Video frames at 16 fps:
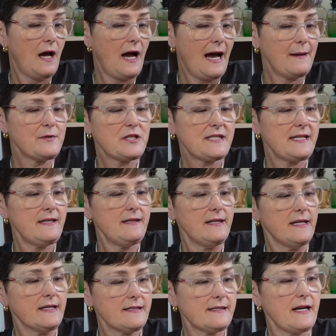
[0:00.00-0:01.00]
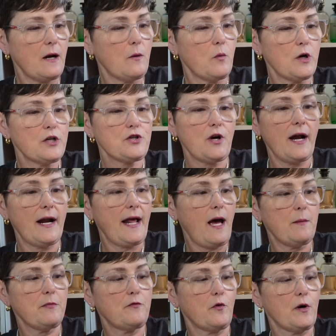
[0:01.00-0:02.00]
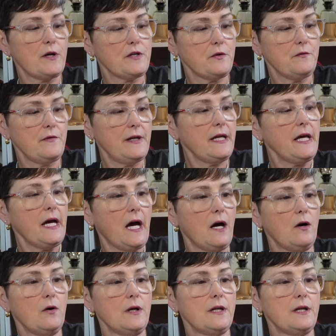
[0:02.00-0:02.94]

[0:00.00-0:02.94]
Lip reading: I'm just in this and I want to try it out before I do a video.